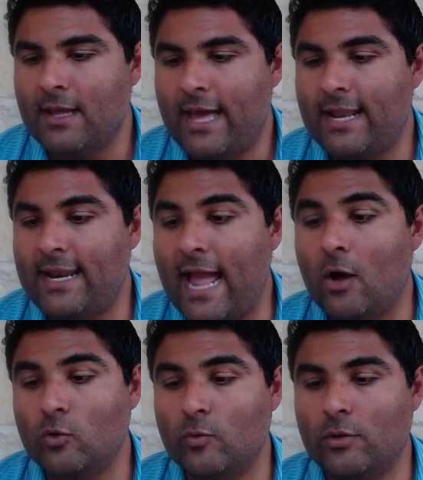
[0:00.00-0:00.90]
And now
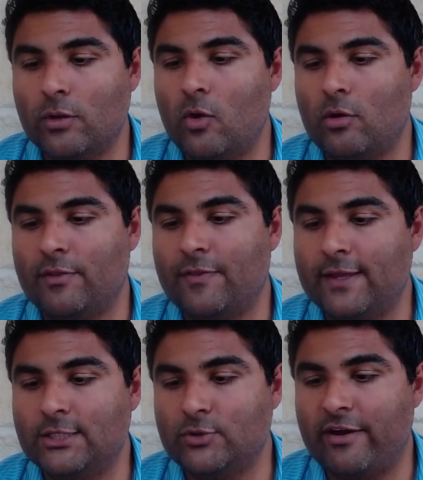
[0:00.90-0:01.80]
who will own all the
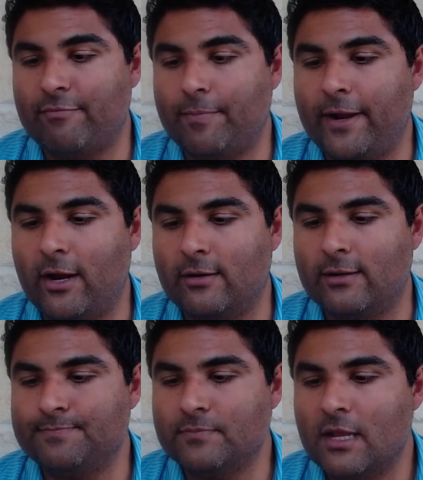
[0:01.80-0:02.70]
things you have prepared?
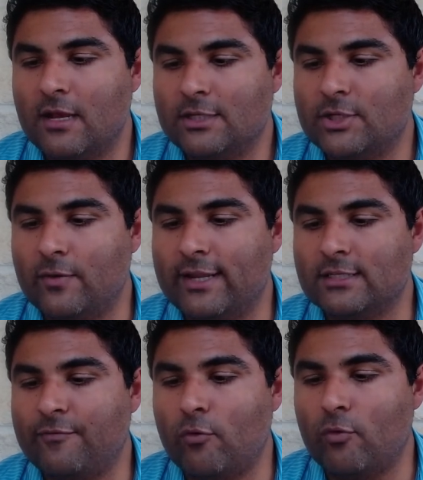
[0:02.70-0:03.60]
So it is
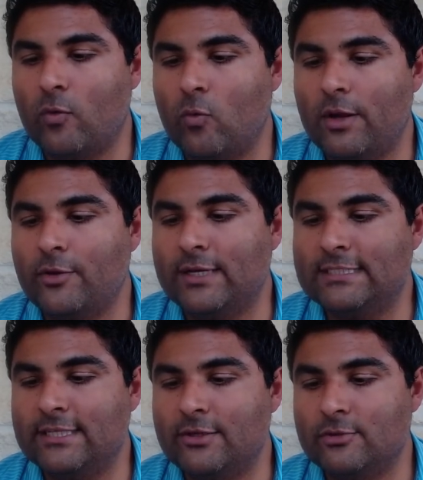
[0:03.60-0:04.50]
for the one who
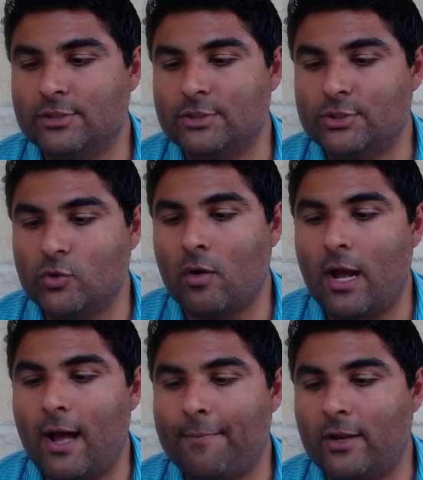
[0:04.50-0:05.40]
continues to store
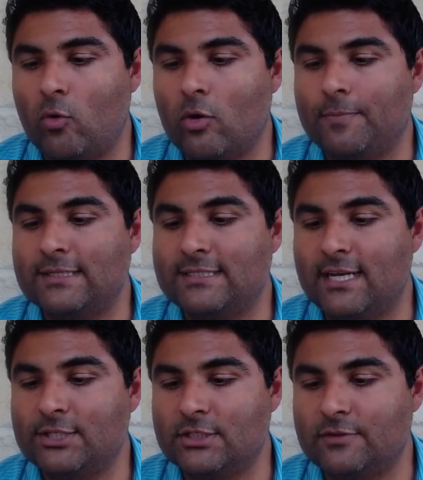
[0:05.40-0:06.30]
up and hoard
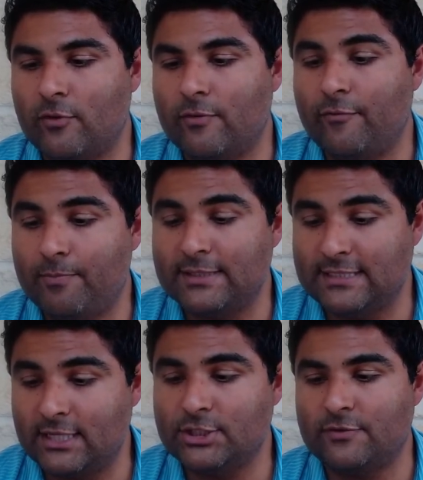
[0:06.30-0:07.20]
possessions
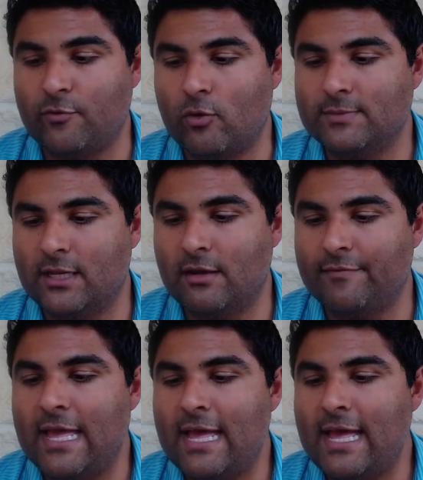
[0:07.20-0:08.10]
for himself
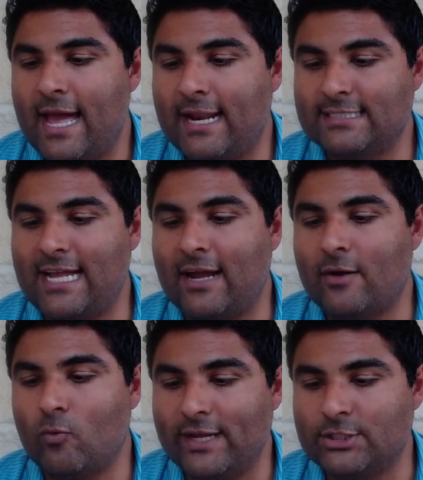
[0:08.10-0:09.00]
and is not
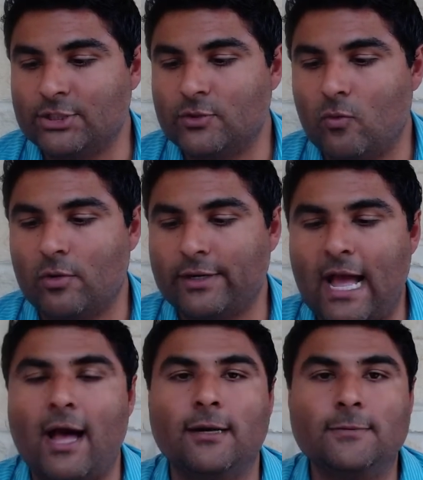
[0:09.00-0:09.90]
rich toward God.